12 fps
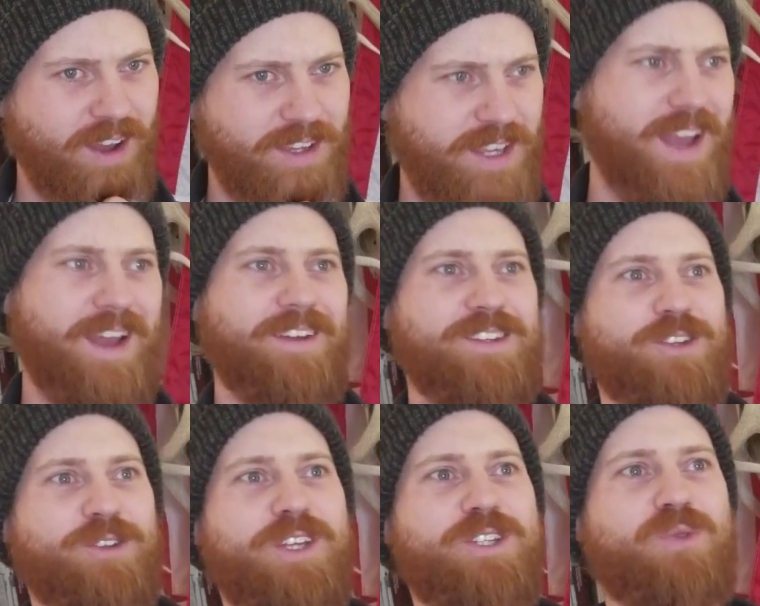Yeah,
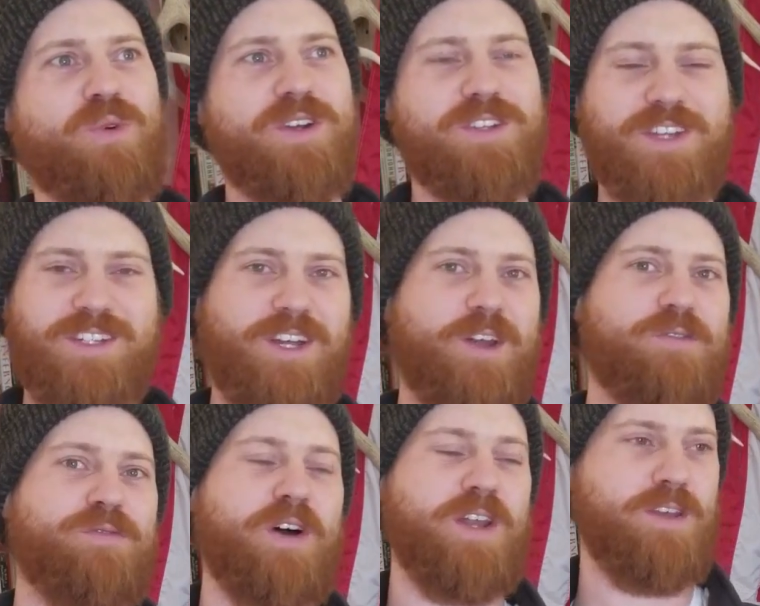so this was a ton
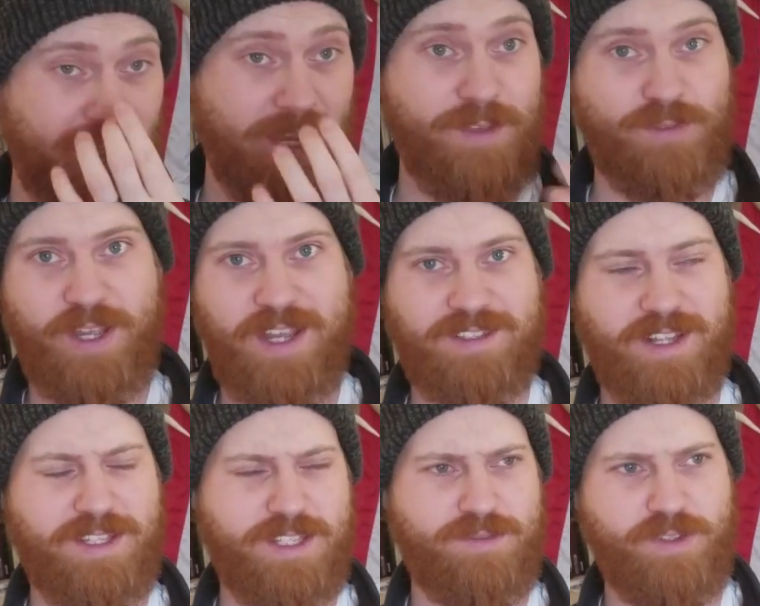of fun. If you guys
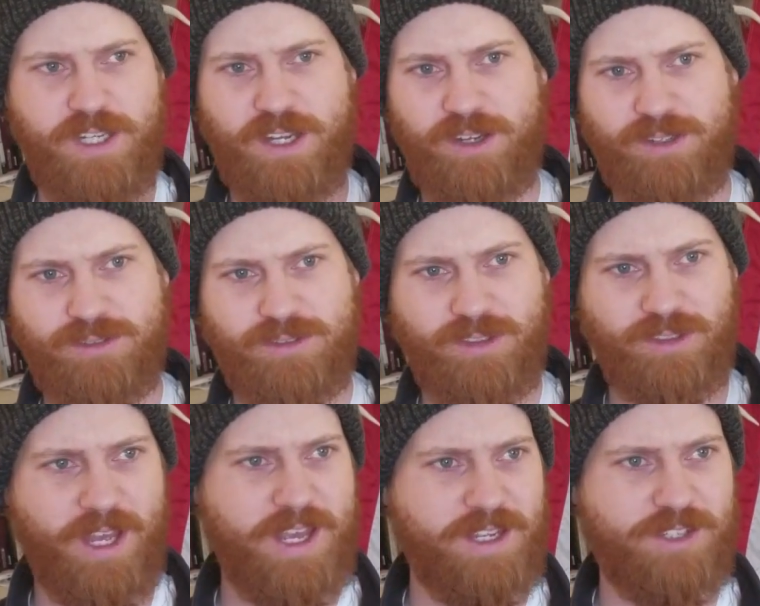like this video,
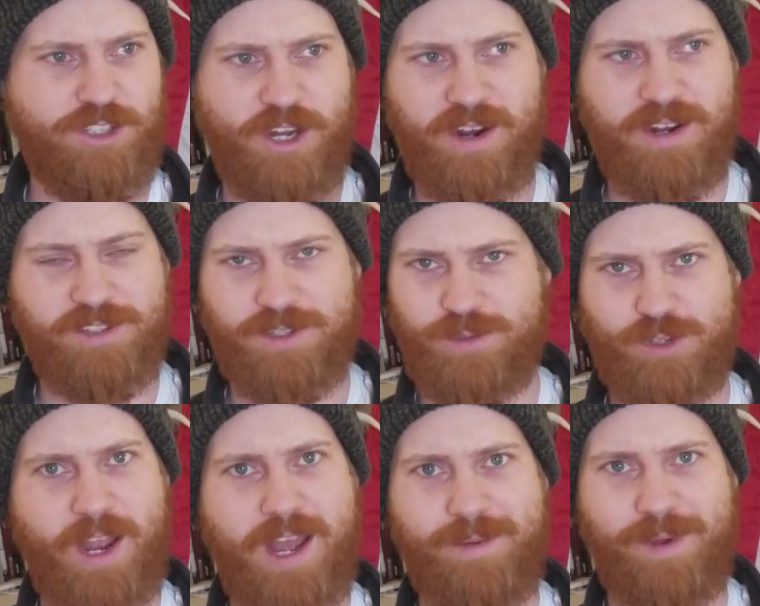like, share it,
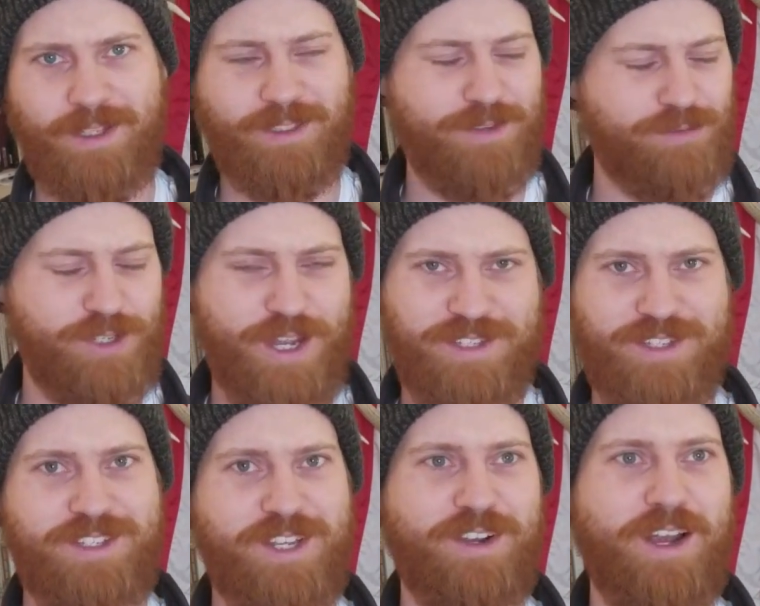subscribe. I'd love for you guys to
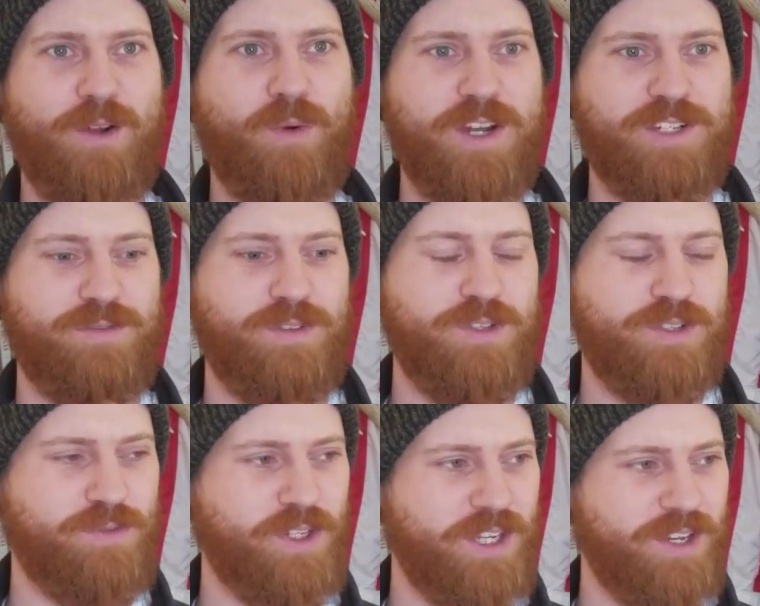stick around and watch the
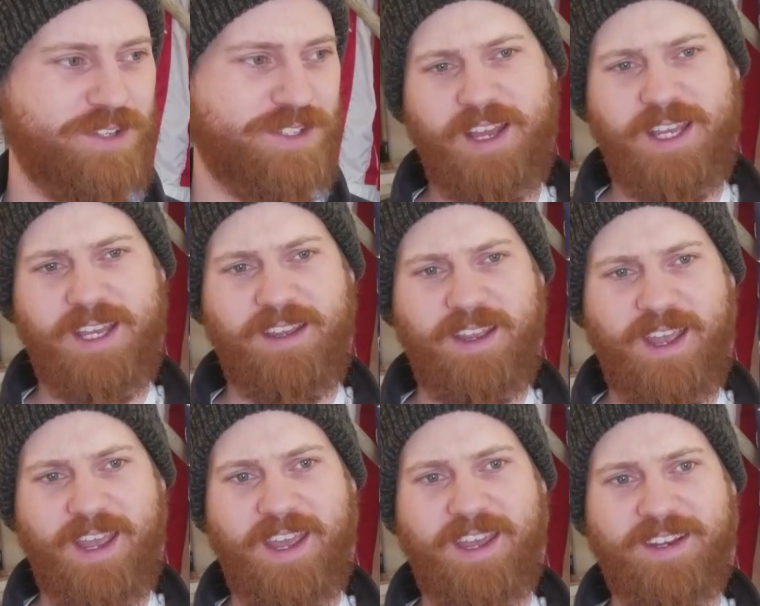future videos.
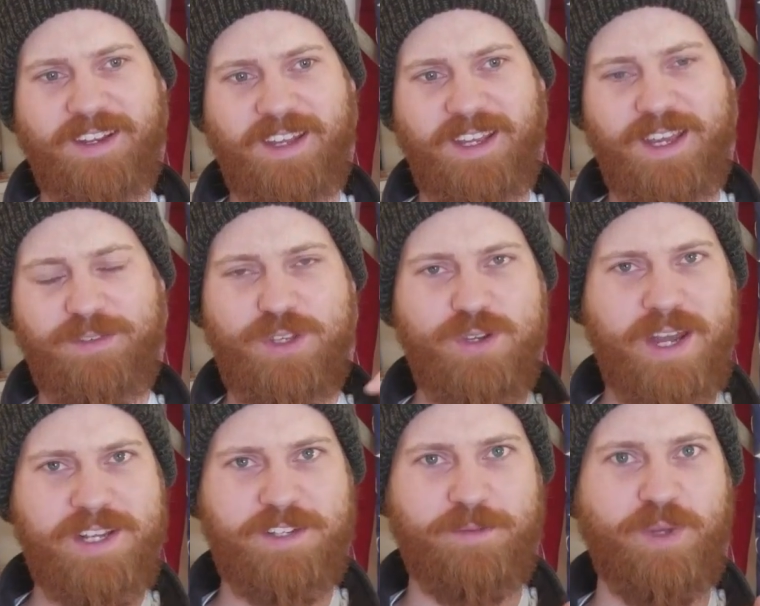And if you
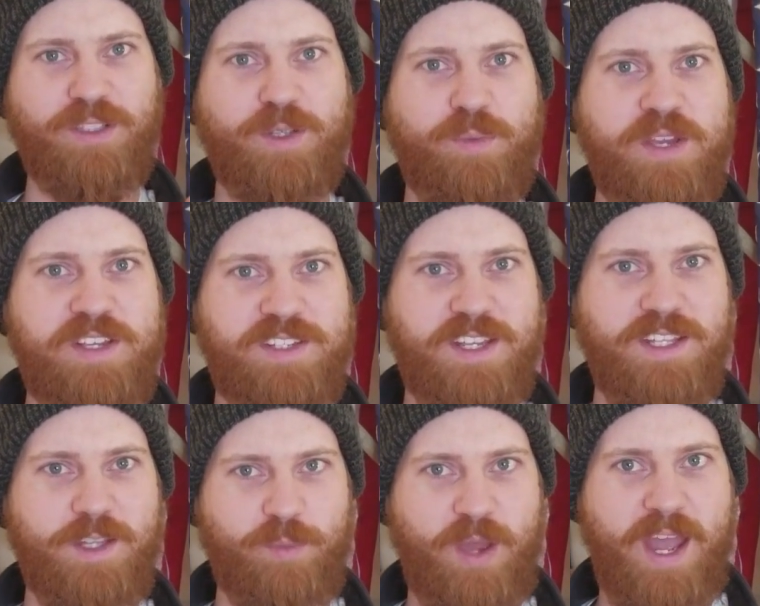guys have built a PC
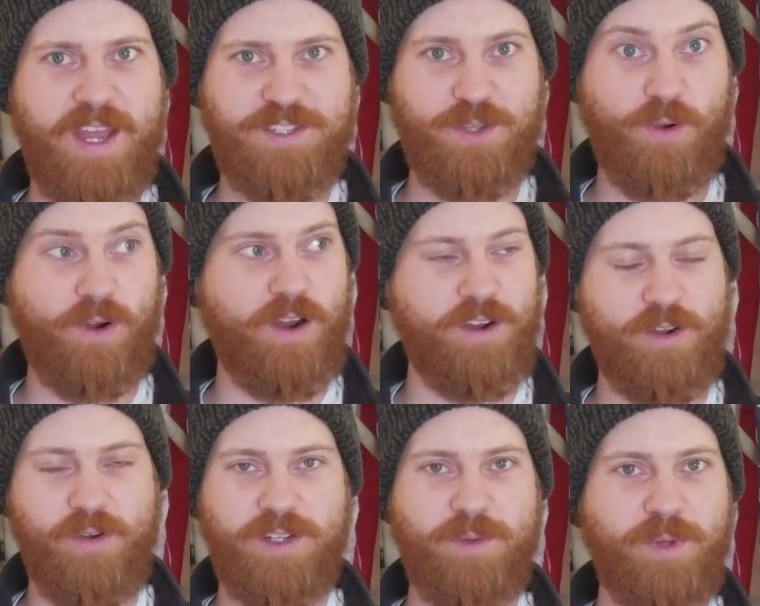in the past or are
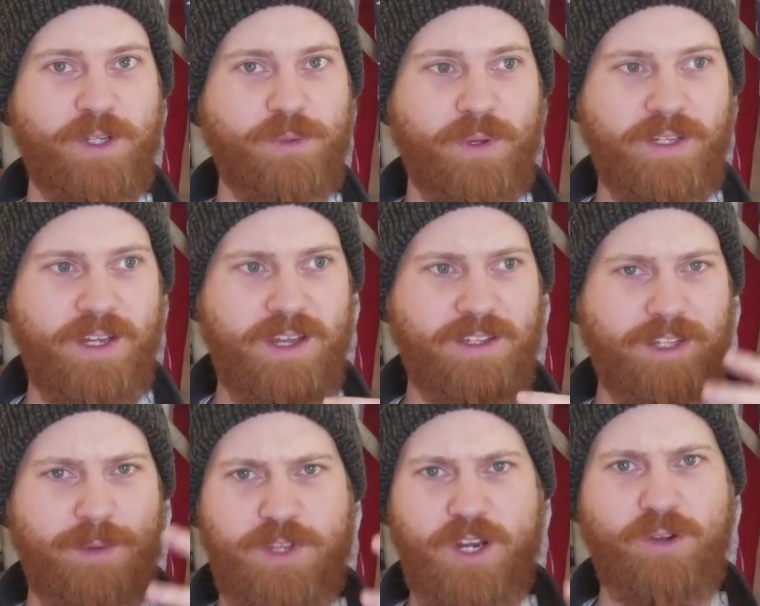going to build one,
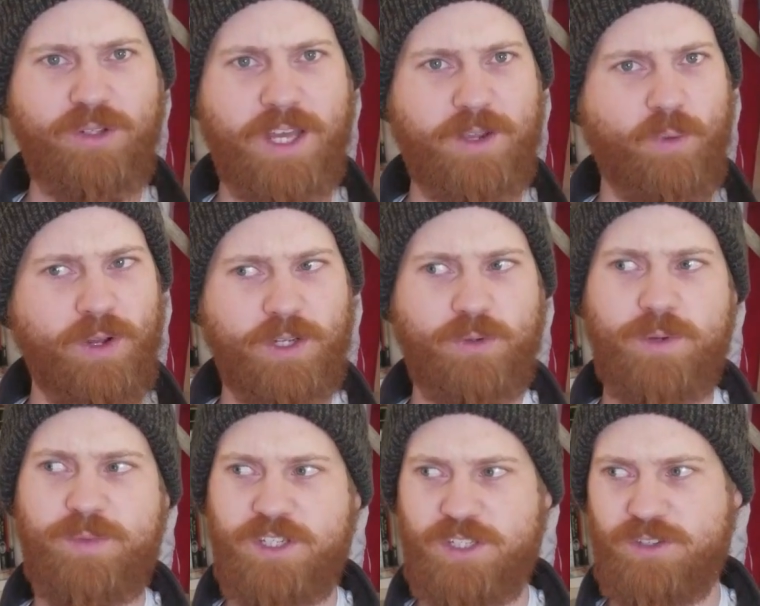let me know like what
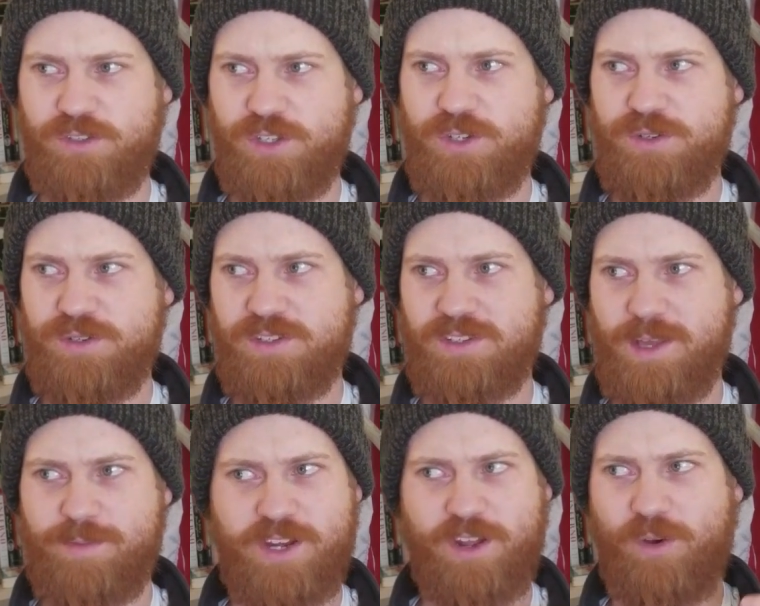equipment you use.
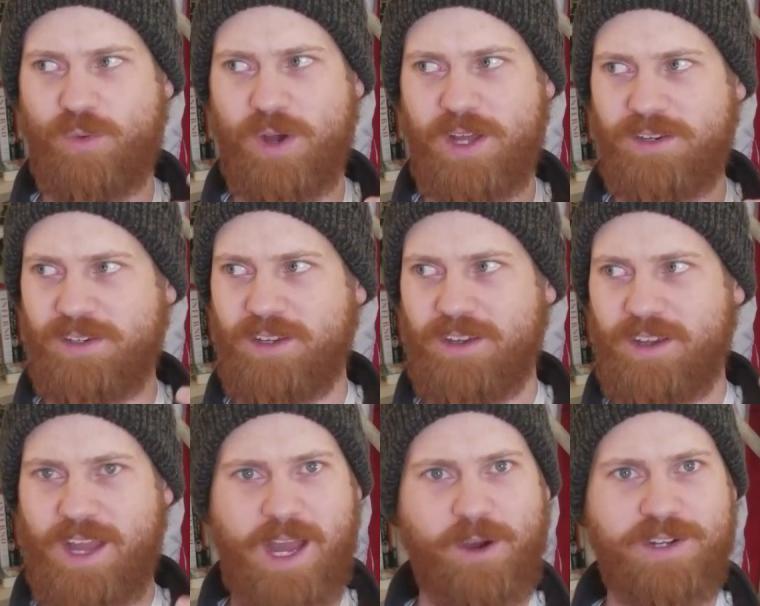Let me know
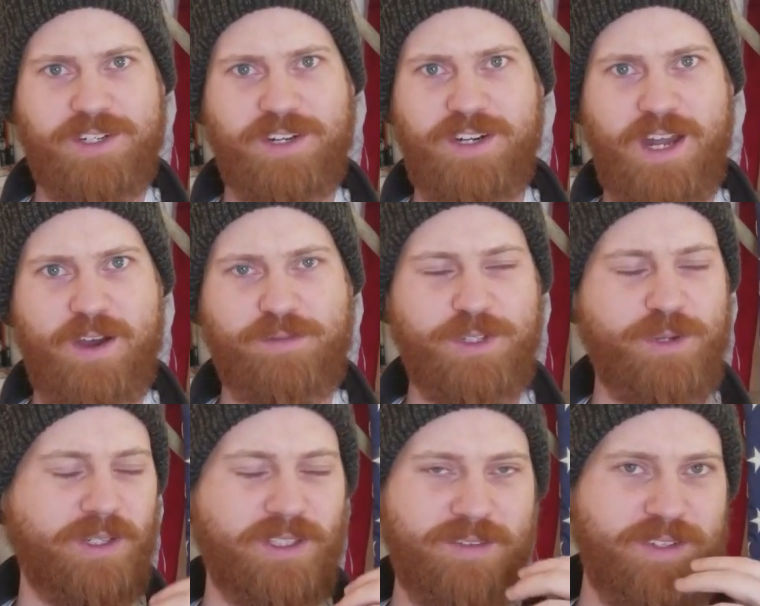how it turned out for you.
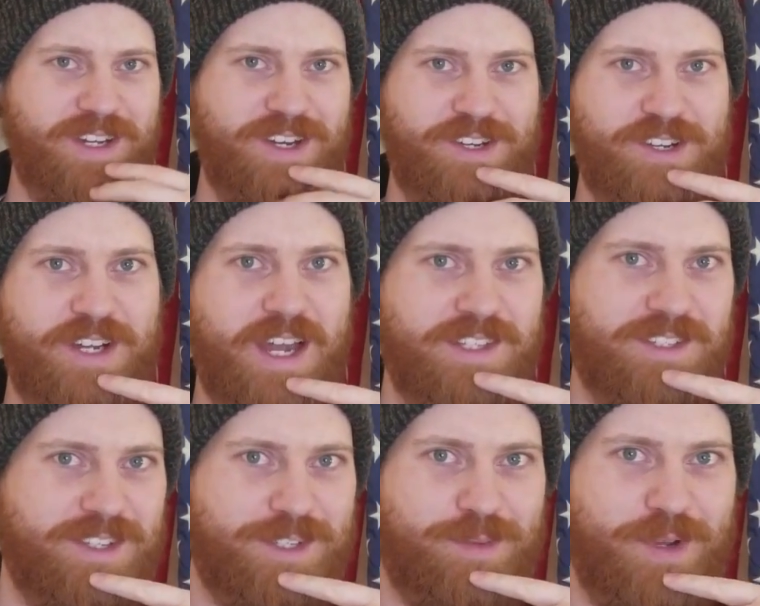I'd love to hear your
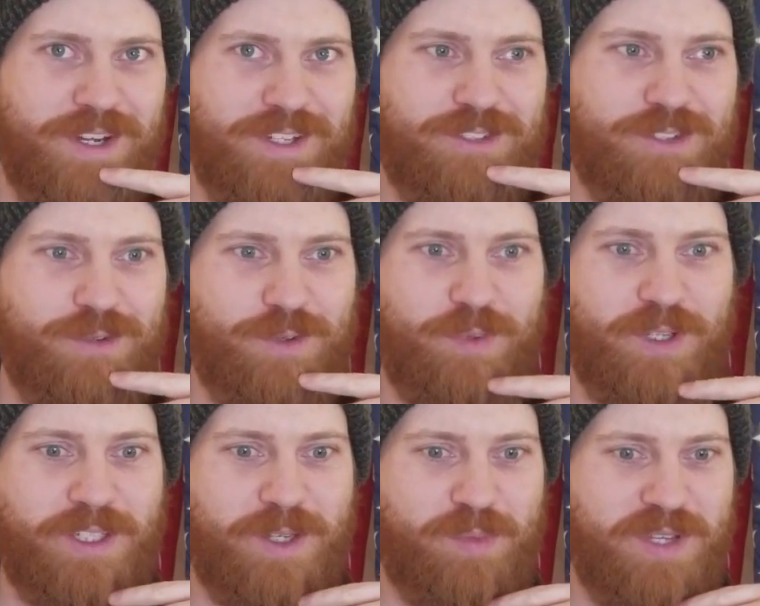guys' experience too with
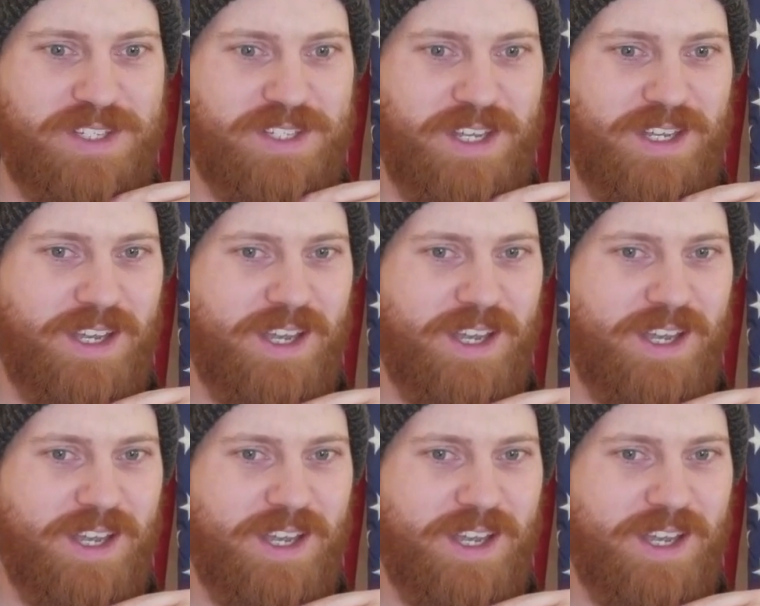building a PC.